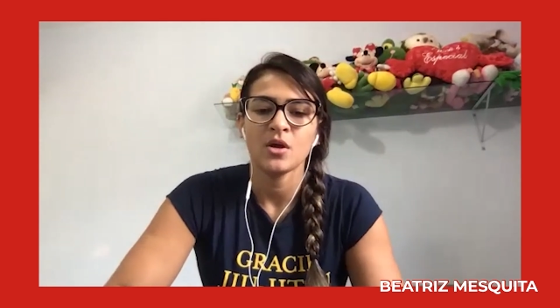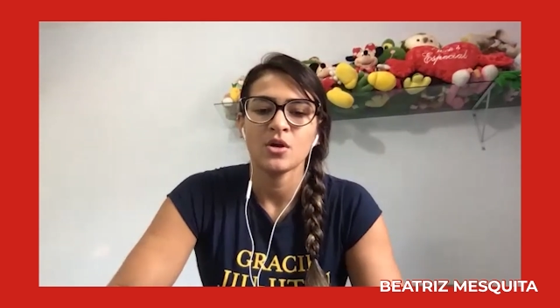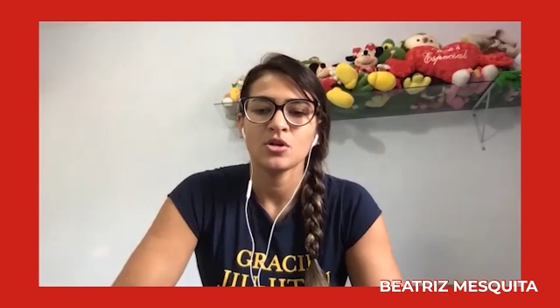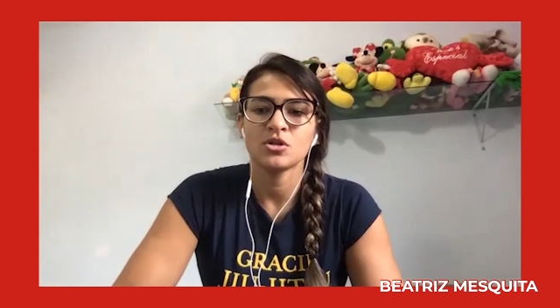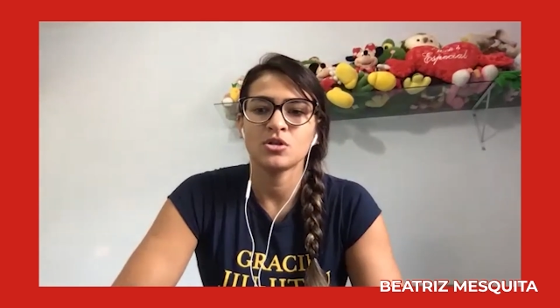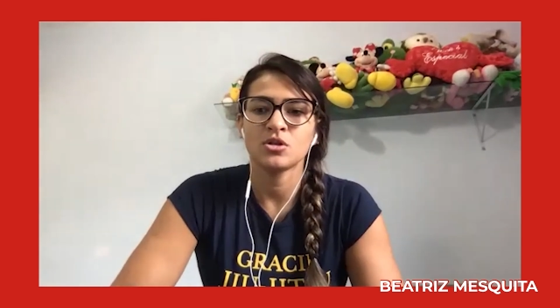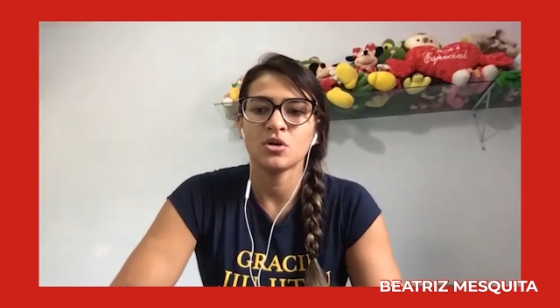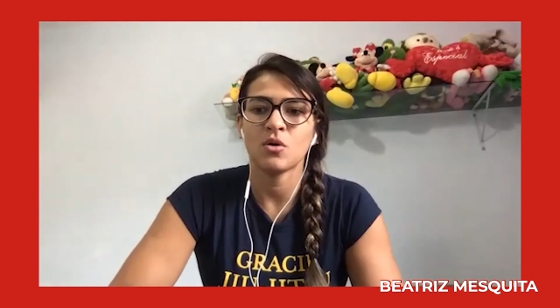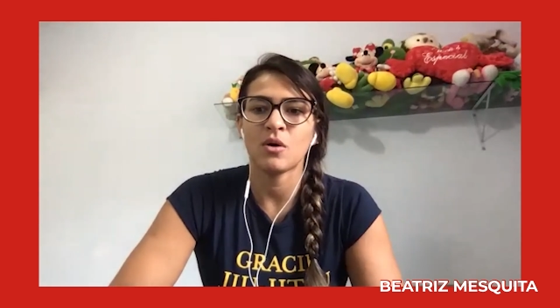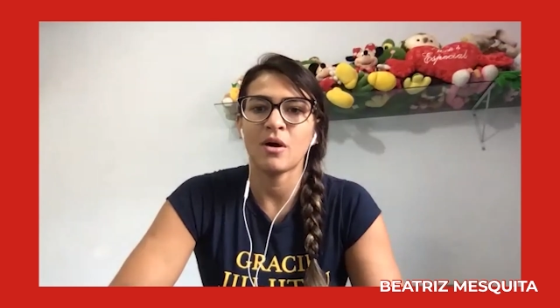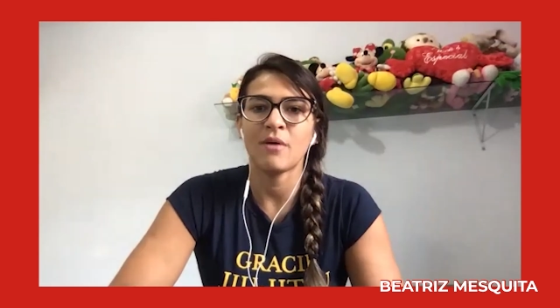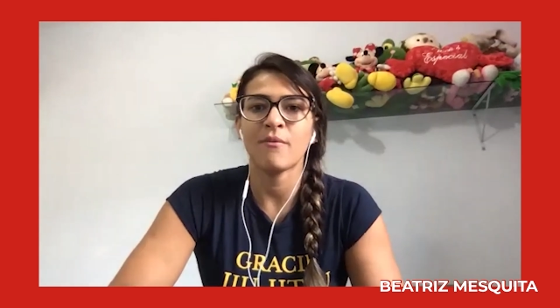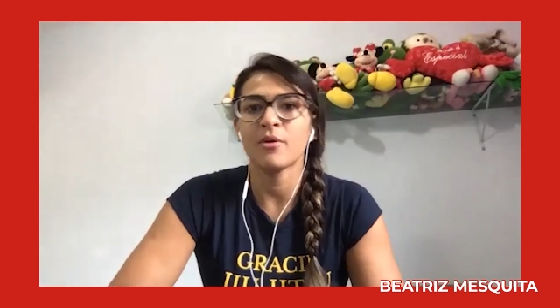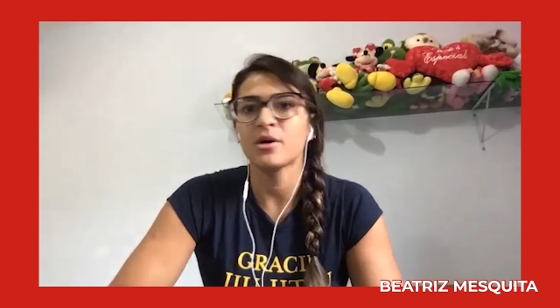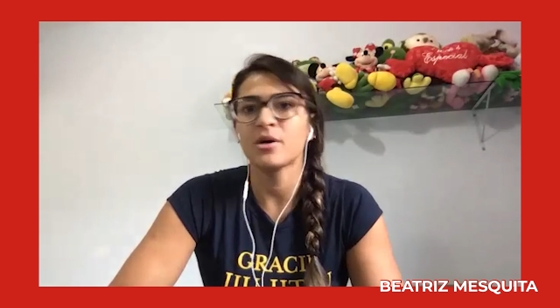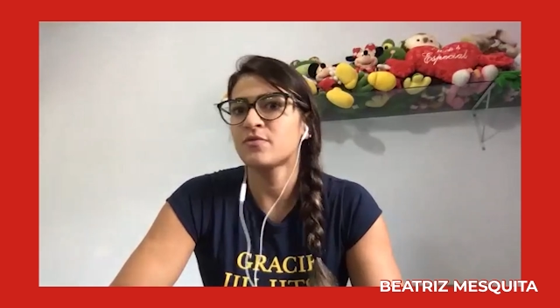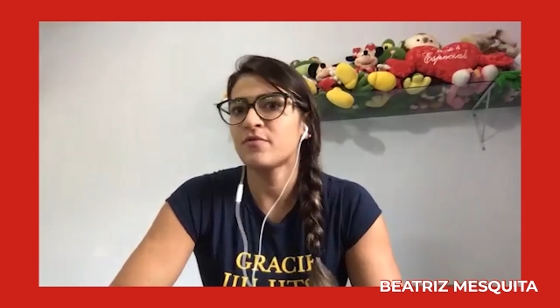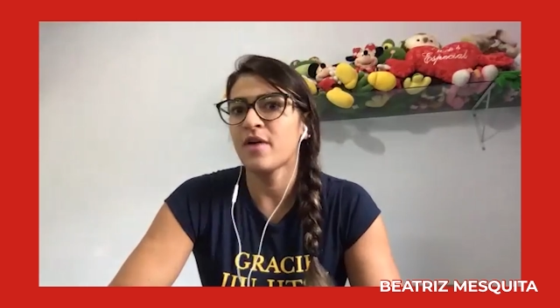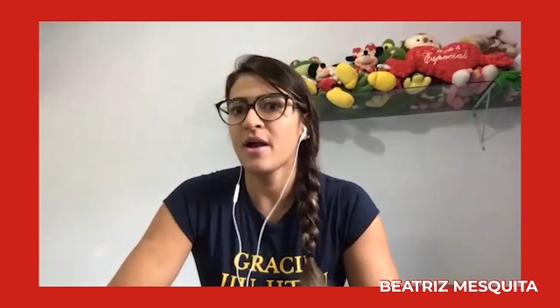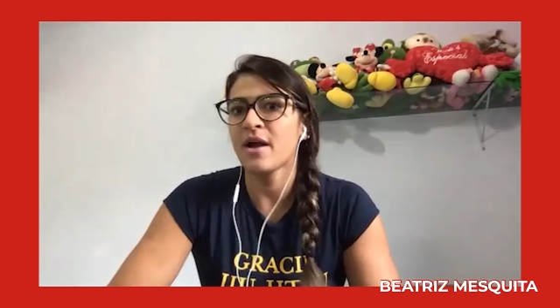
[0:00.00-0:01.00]
So I
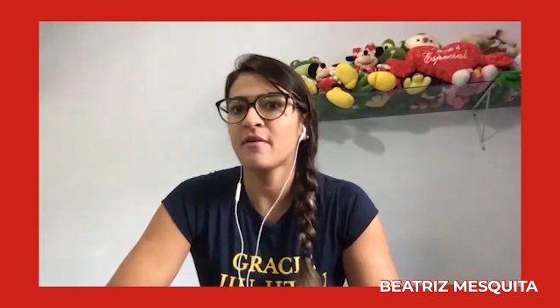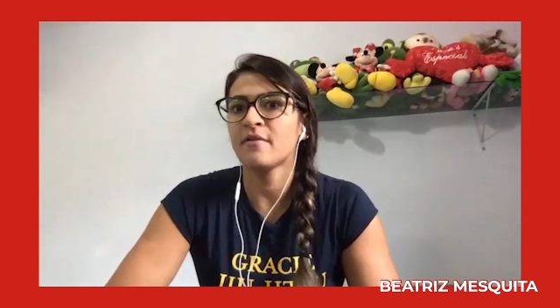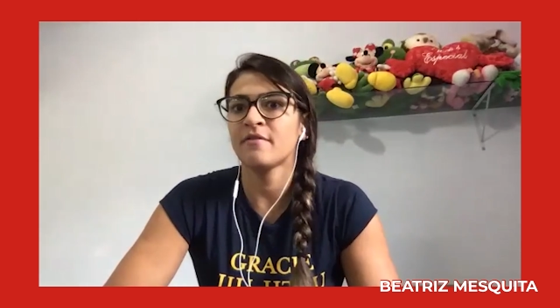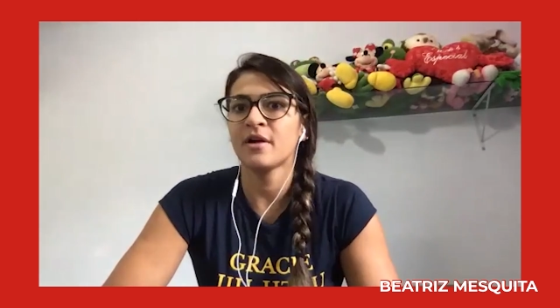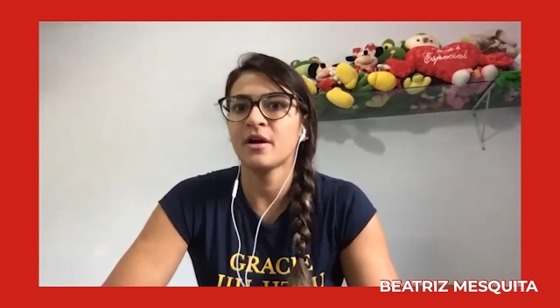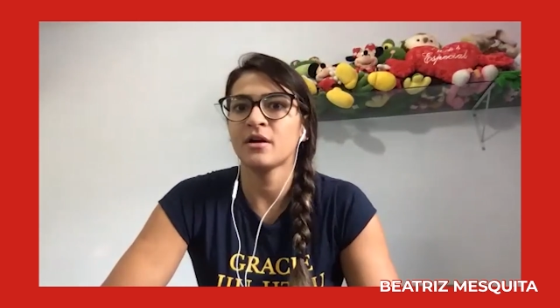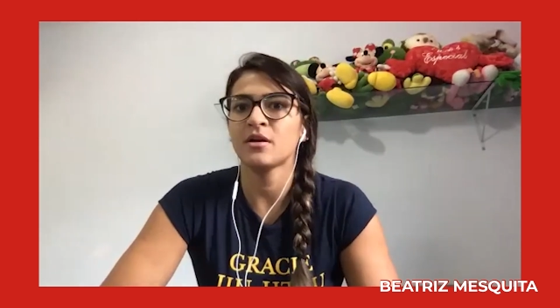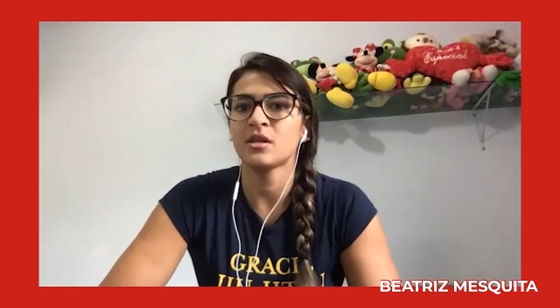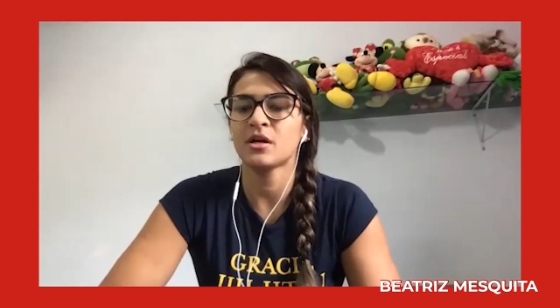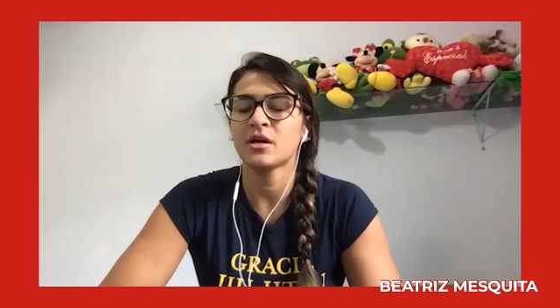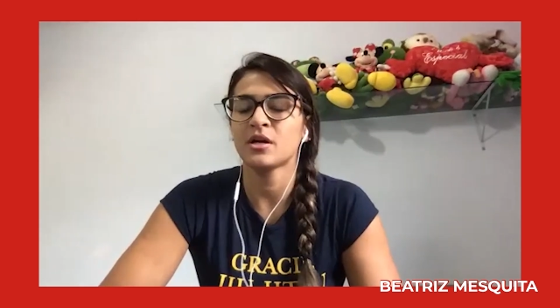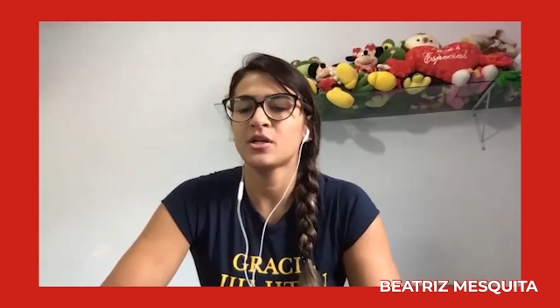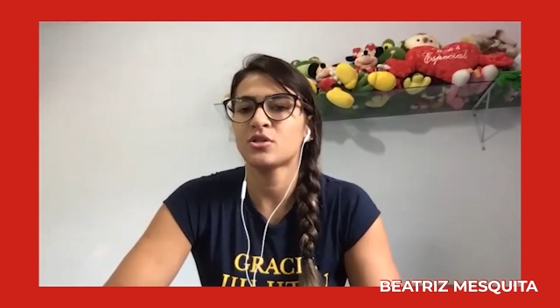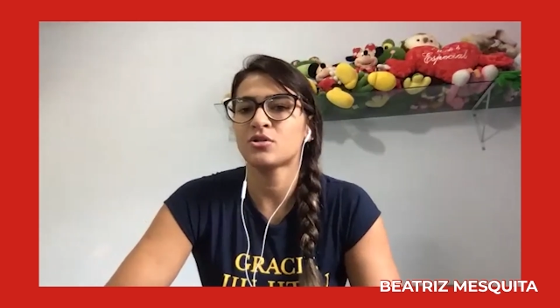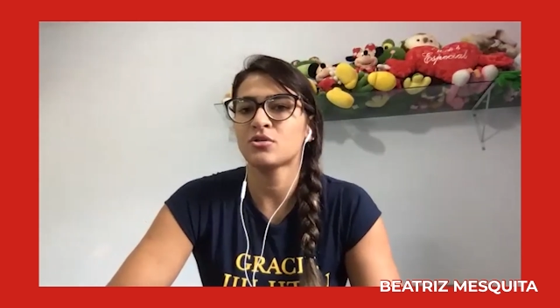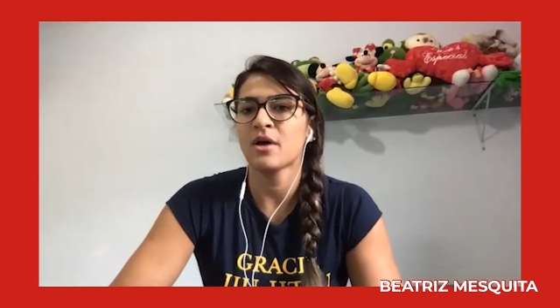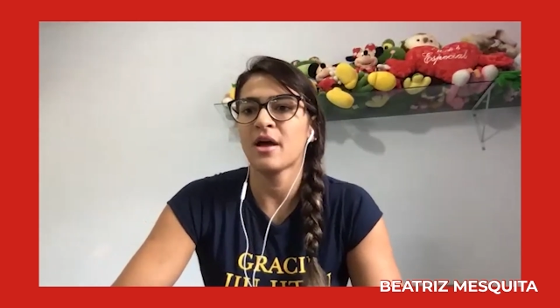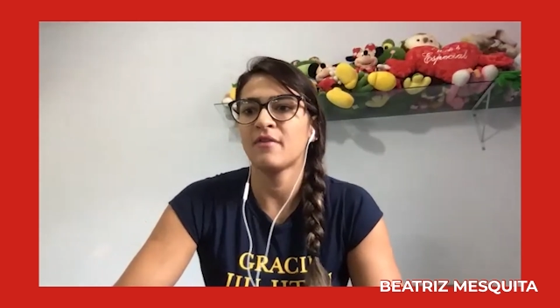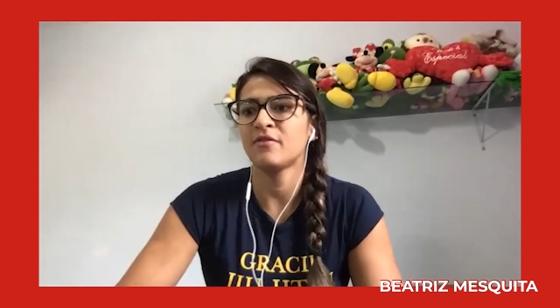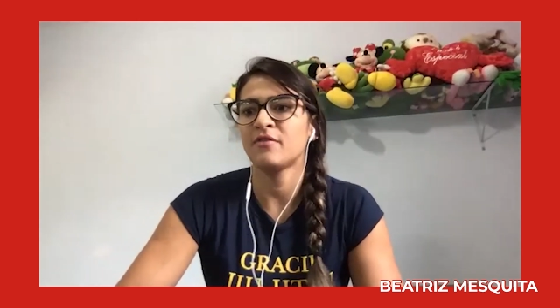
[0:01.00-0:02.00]
was very, very lucky
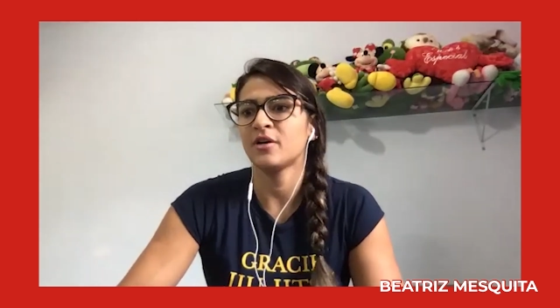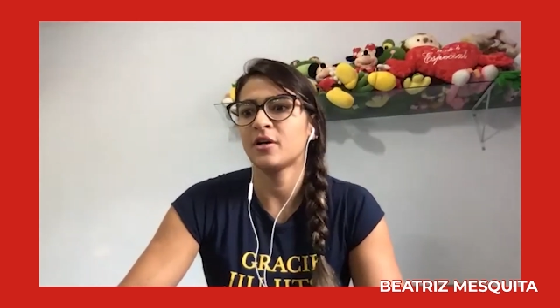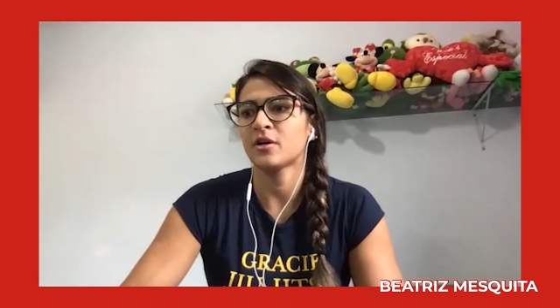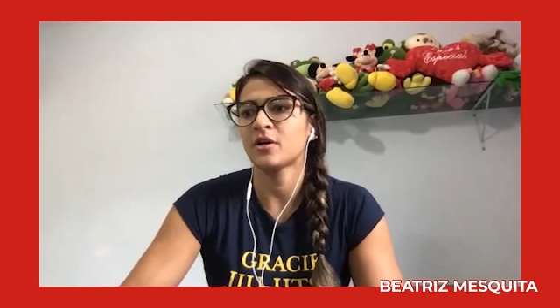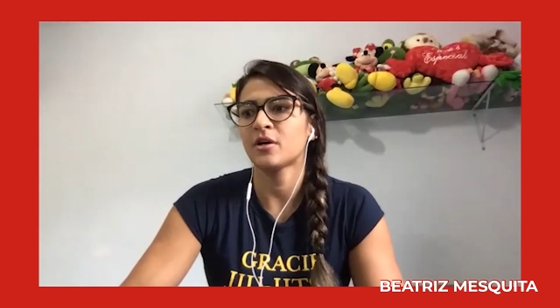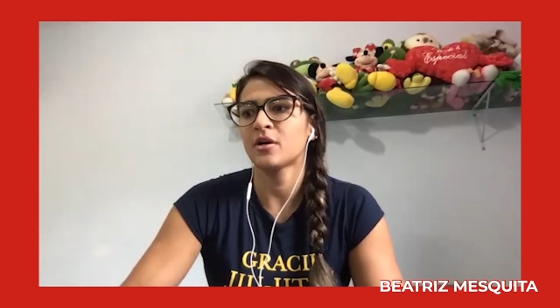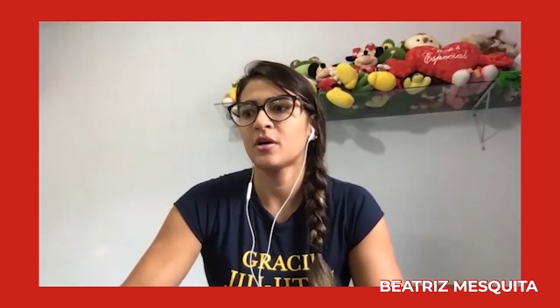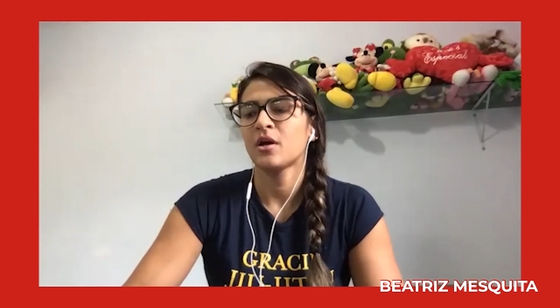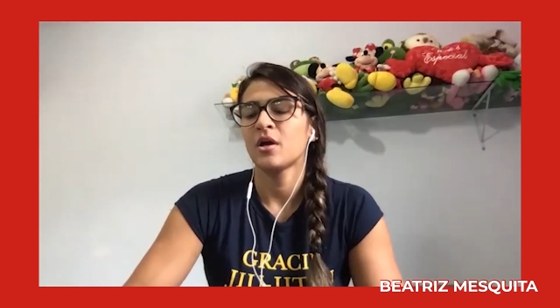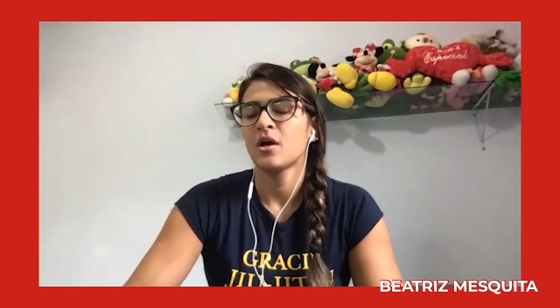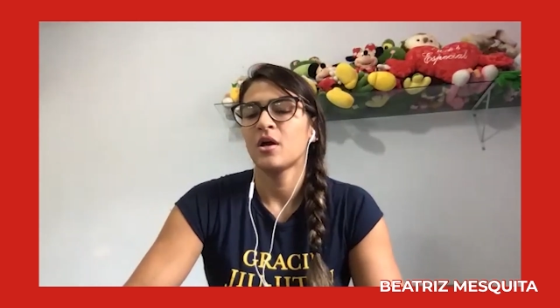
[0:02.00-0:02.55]
to have her